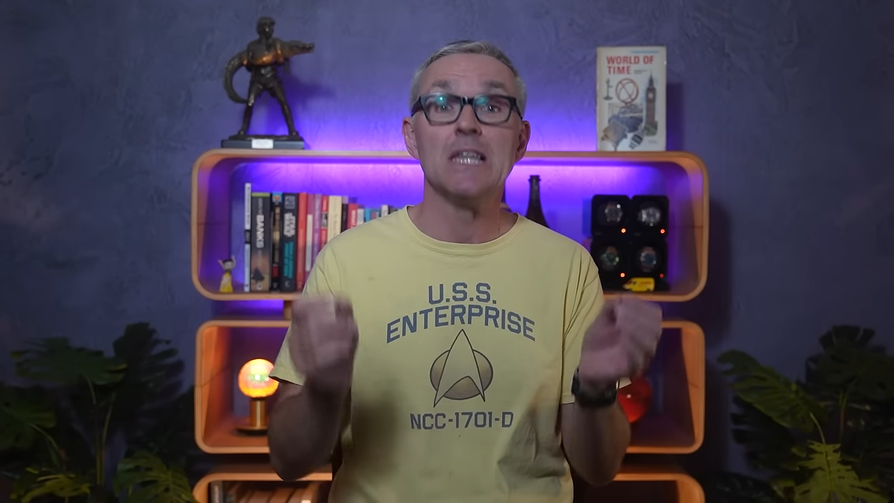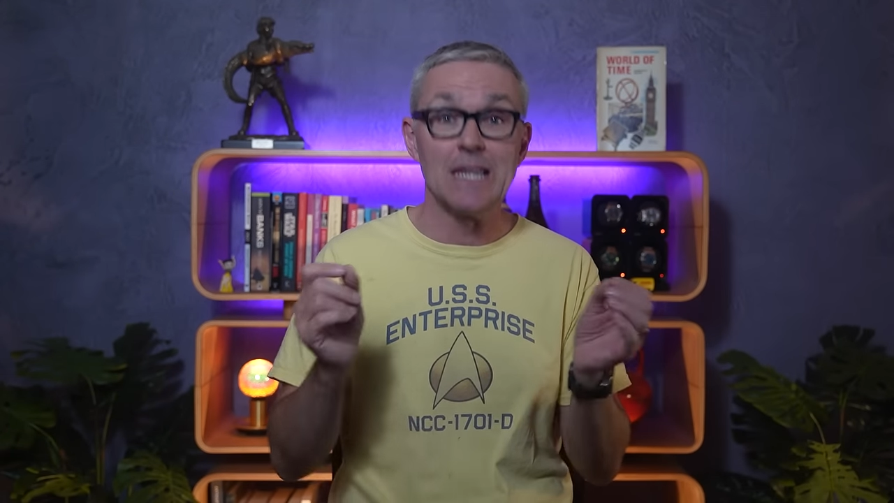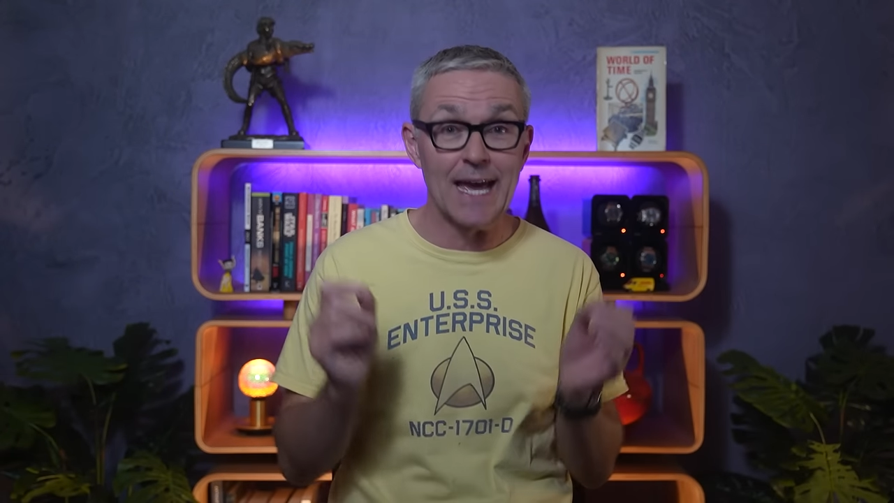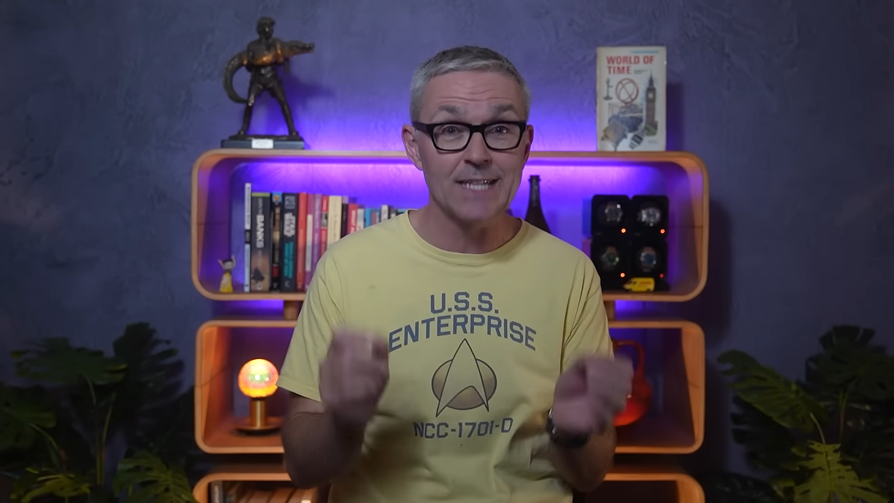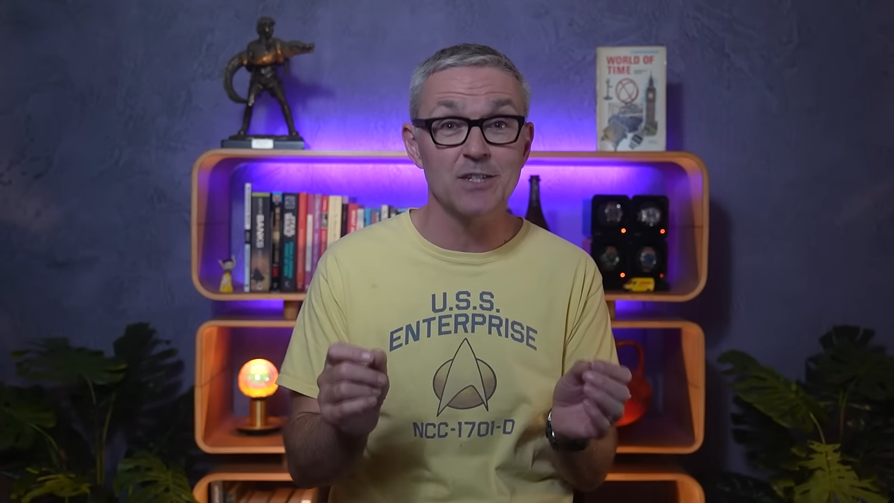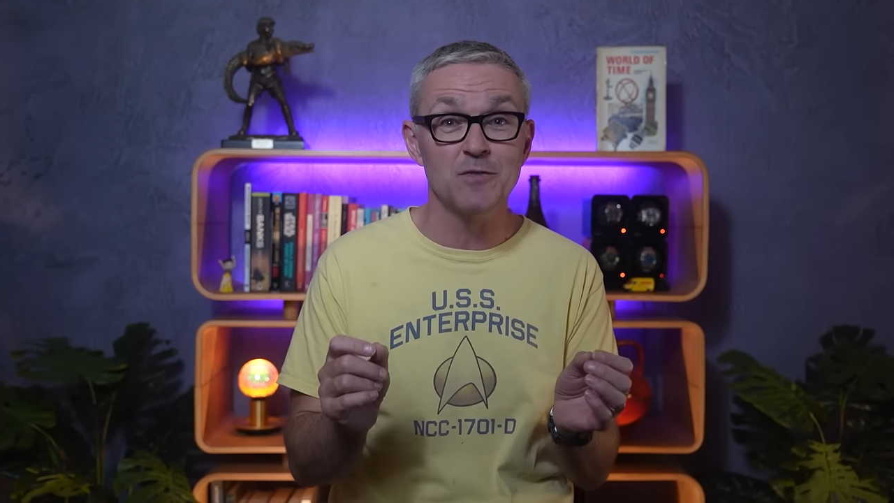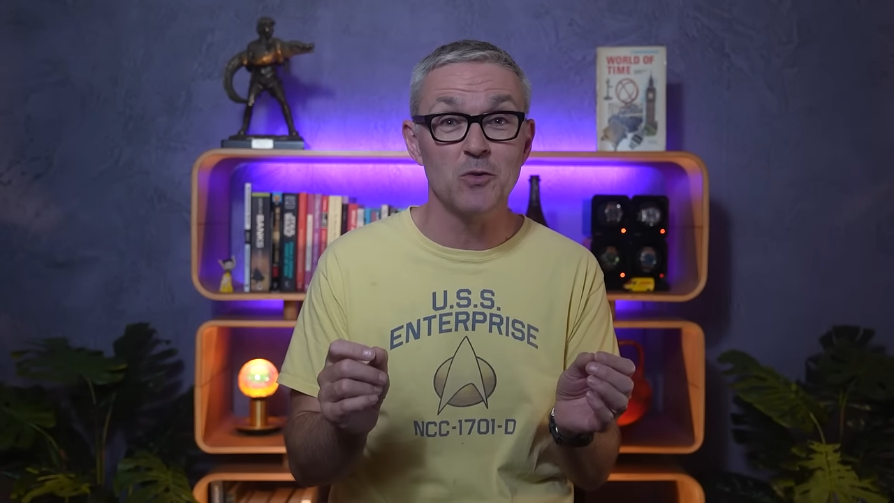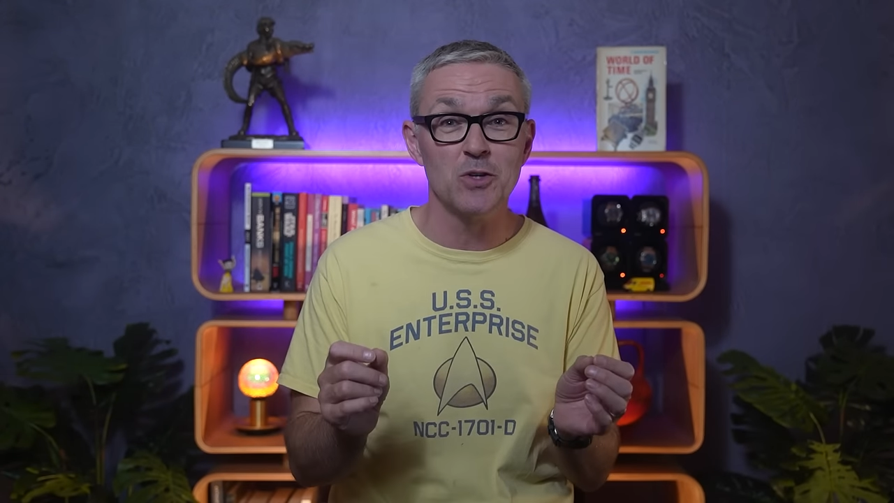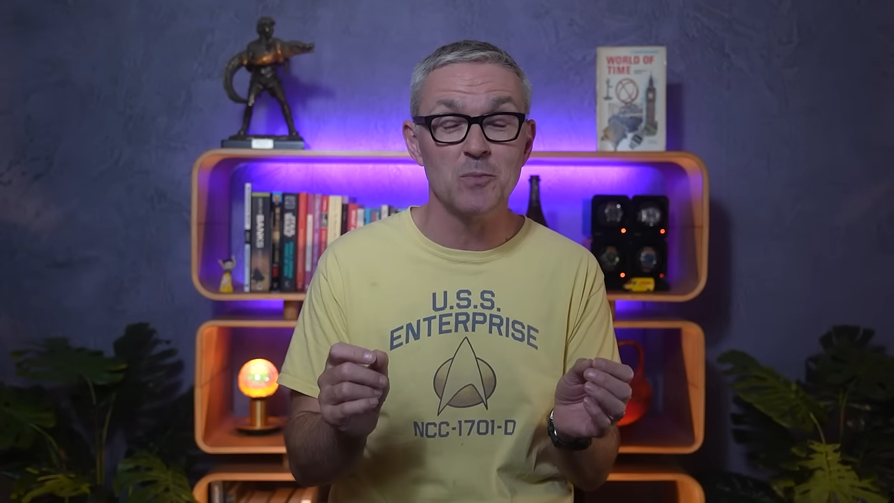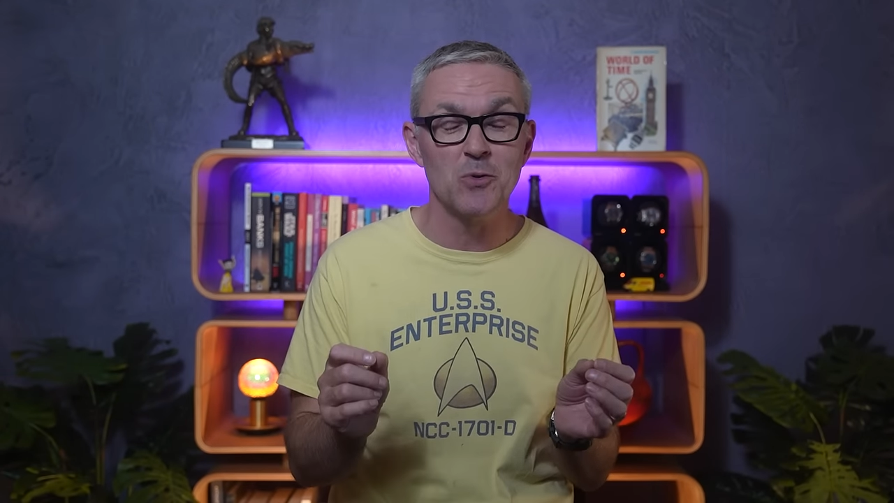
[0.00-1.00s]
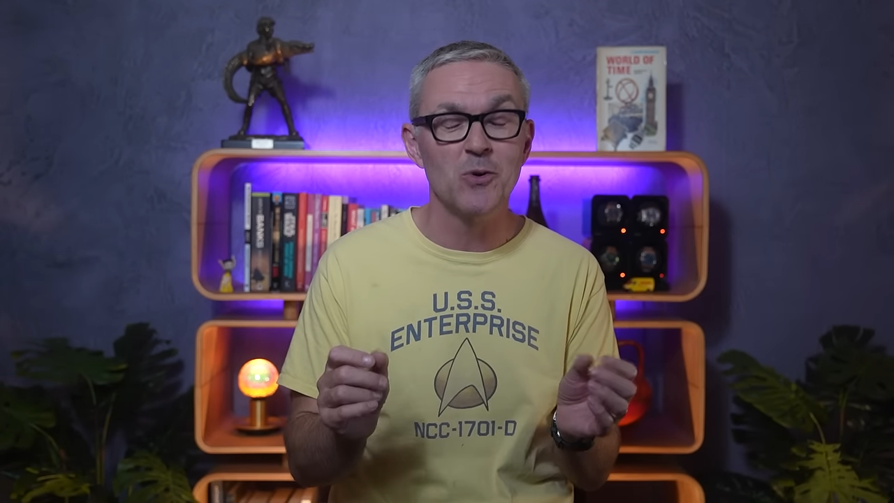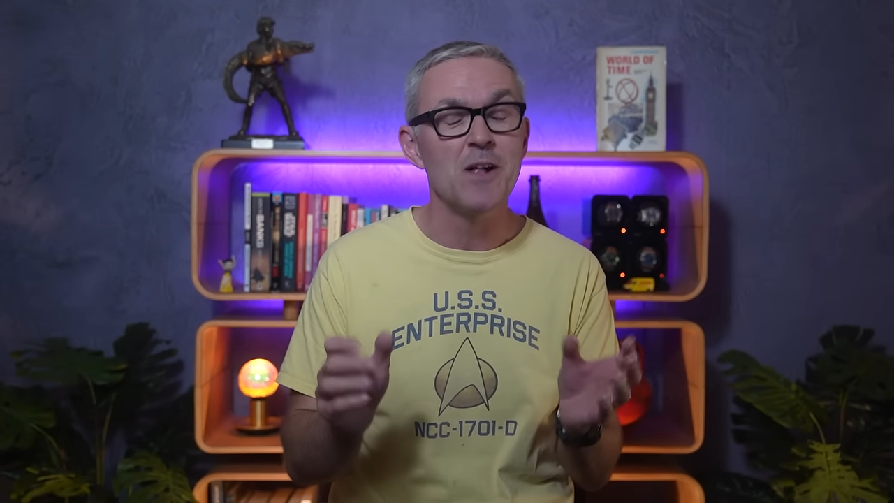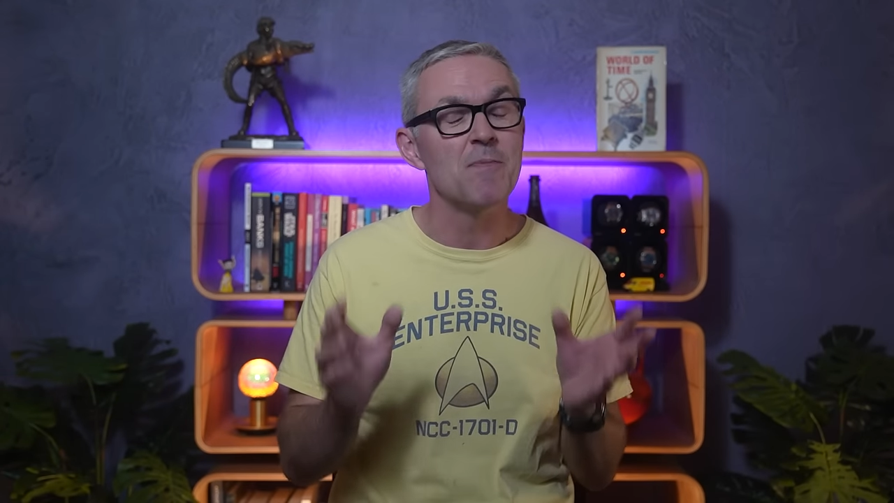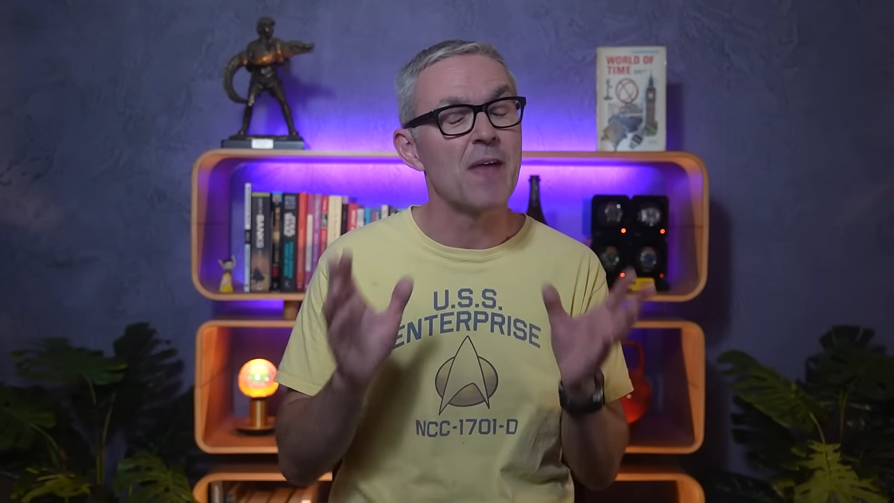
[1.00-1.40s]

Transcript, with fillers: less affordable